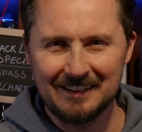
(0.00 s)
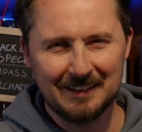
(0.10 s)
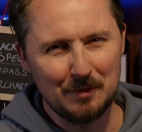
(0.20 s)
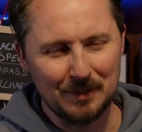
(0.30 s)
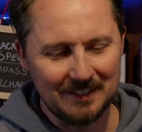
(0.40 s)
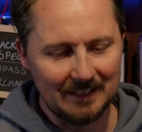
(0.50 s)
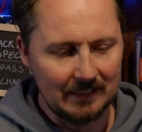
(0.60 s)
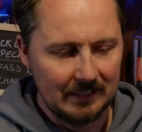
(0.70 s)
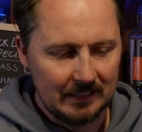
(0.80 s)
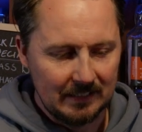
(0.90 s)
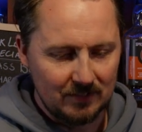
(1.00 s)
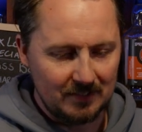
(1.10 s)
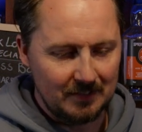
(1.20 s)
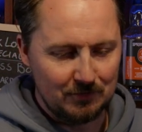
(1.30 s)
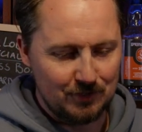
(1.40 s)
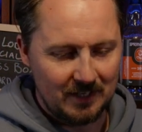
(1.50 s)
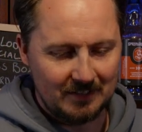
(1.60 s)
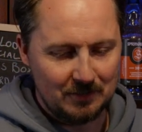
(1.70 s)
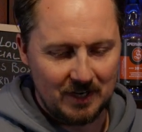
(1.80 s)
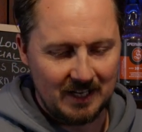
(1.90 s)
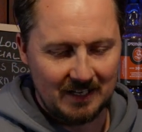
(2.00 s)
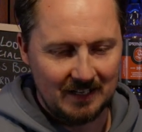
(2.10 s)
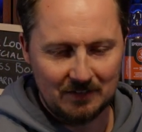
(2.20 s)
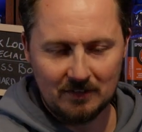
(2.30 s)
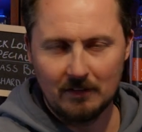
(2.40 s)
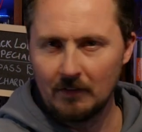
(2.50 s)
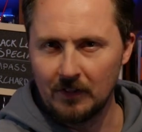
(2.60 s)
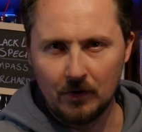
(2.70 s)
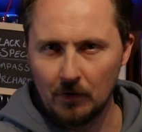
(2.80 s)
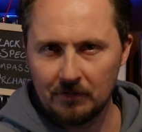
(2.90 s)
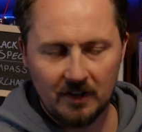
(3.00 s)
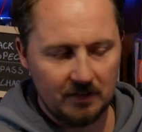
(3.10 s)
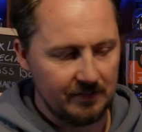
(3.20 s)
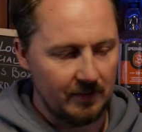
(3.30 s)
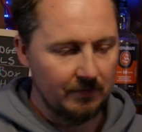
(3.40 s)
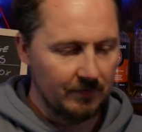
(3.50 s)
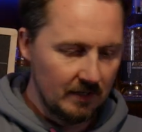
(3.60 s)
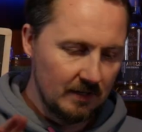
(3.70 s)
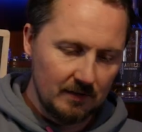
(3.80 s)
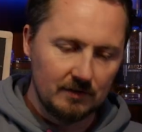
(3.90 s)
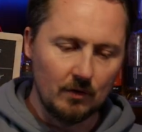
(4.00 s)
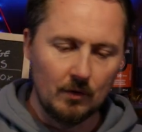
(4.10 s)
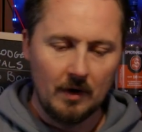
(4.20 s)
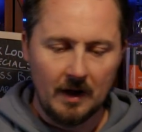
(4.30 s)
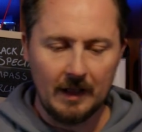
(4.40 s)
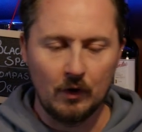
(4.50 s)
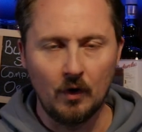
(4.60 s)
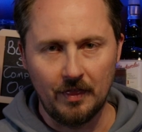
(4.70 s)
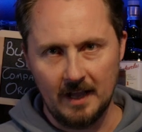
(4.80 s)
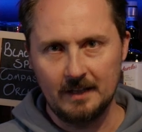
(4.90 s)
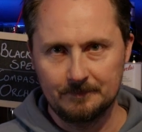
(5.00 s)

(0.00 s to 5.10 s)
really wanted it, just to drink. I just love the North Star stuff, so I got that.